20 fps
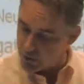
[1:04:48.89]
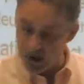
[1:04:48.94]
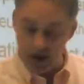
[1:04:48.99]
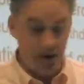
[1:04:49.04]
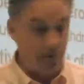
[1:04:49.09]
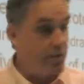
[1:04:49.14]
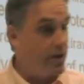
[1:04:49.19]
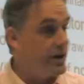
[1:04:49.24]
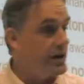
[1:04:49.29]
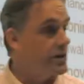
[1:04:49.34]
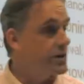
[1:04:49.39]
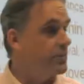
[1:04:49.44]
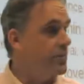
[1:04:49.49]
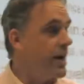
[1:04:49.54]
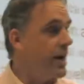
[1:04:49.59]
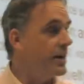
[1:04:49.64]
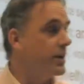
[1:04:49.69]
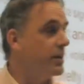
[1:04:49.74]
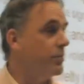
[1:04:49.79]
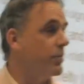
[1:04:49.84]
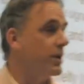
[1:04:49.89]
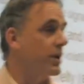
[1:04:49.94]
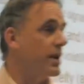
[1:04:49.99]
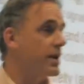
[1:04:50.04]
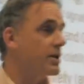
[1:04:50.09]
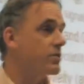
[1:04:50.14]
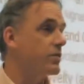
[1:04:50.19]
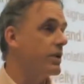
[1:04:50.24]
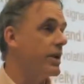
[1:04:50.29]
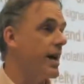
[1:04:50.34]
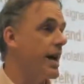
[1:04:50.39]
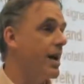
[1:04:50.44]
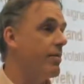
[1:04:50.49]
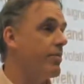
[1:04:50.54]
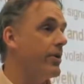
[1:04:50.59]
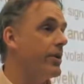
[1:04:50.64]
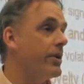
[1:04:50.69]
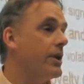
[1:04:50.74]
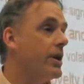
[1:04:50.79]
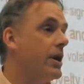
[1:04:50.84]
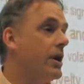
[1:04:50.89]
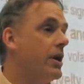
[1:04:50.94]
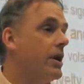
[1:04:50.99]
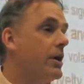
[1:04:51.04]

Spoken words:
what anybody expected, but that's what happened.